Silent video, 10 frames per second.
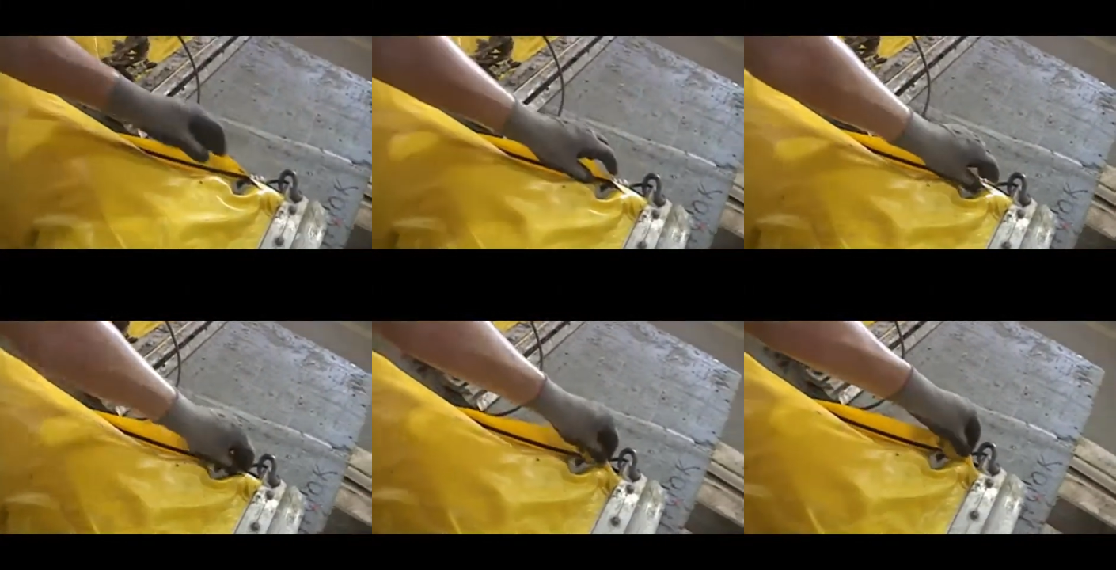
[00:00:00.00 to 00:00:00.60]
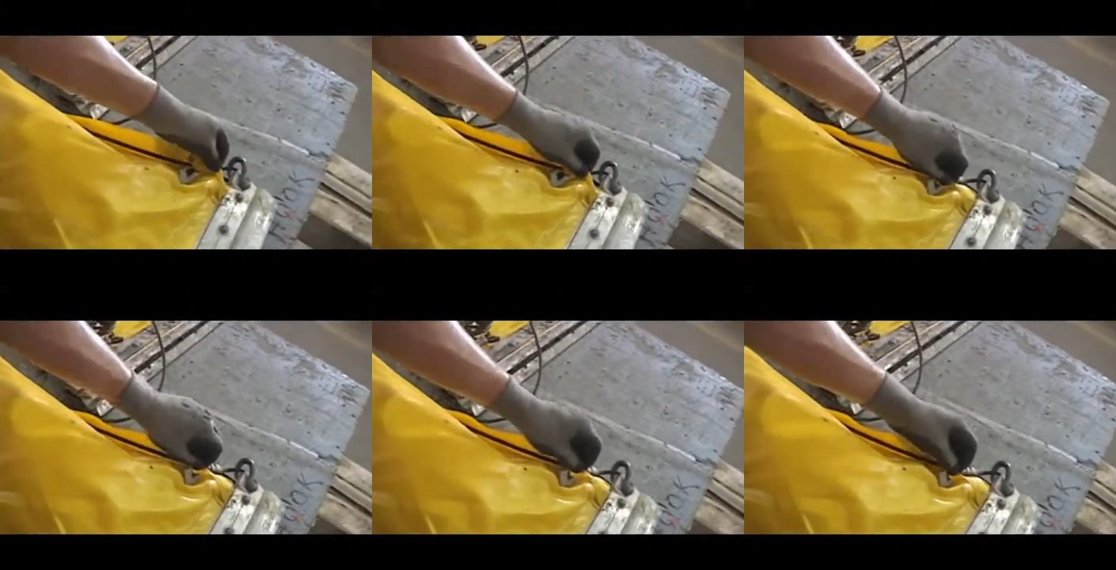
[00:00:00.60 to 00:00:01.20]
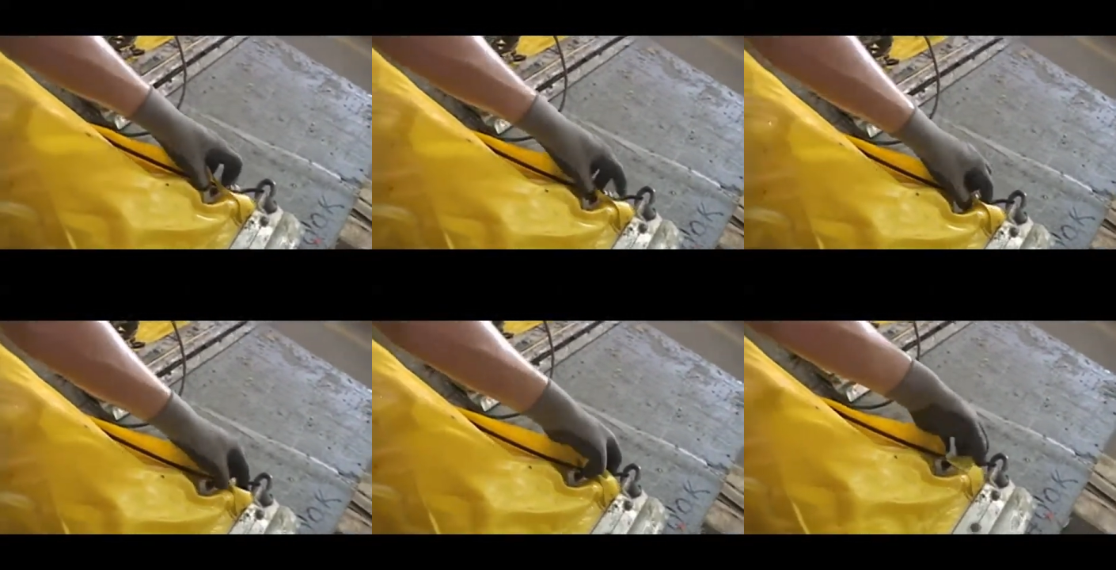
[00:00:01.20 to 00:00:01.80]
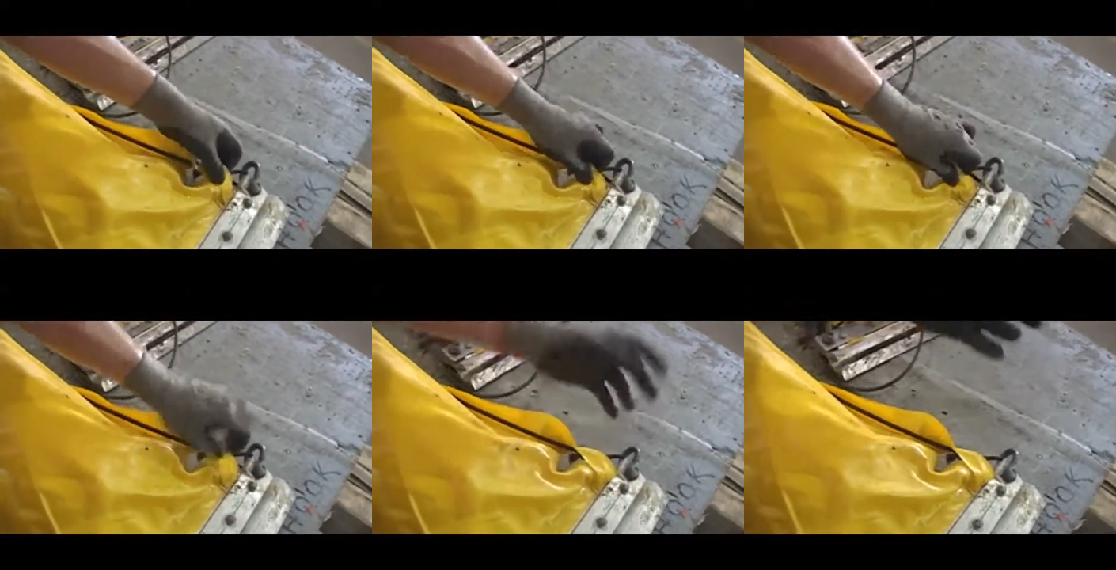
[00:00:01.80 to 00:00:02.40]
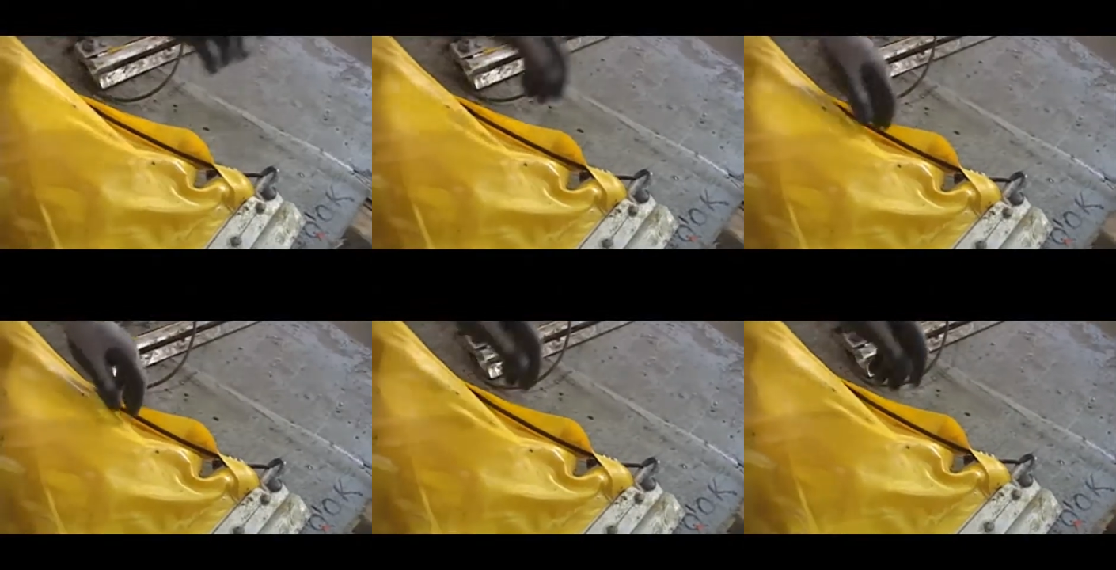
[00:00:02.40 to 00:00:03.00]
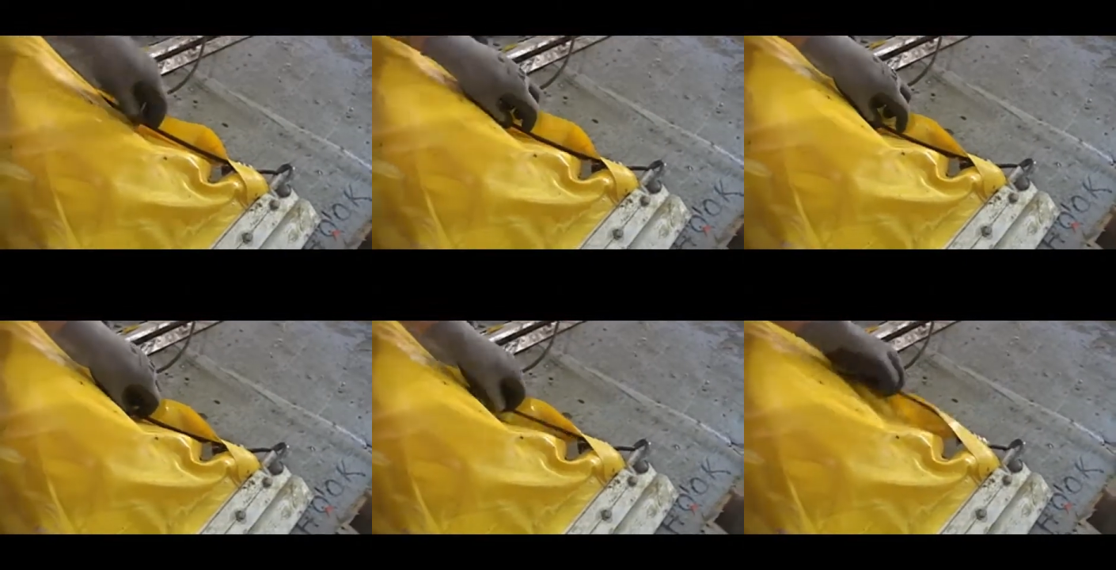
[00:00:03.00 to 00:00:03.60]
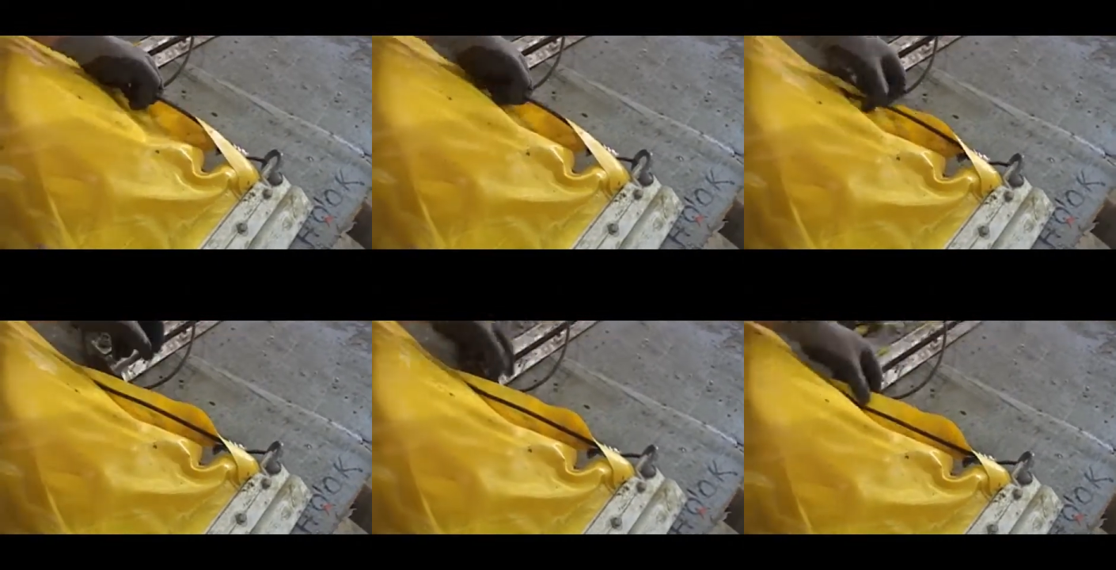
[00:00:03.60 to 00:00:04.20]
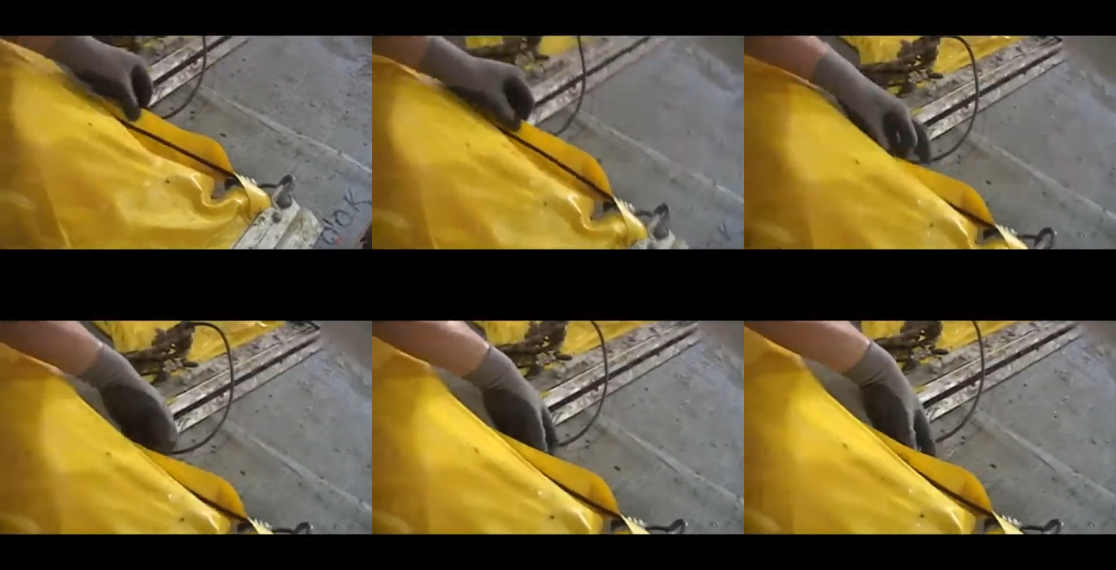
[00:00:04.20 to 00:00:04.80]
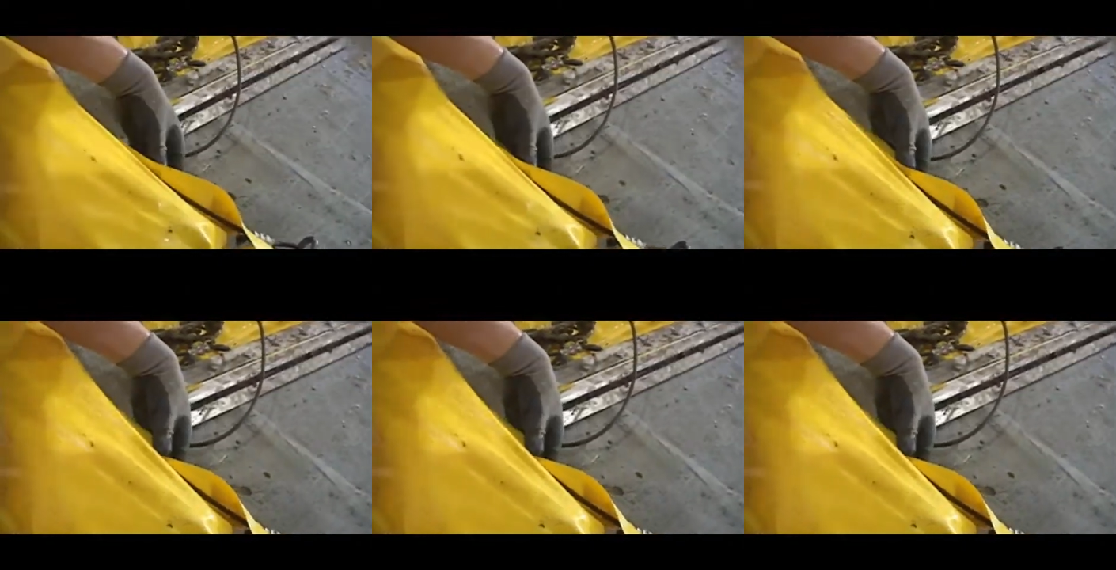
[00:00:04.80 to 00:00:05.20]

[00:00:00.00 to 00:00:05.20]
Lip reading: (no speaker visible)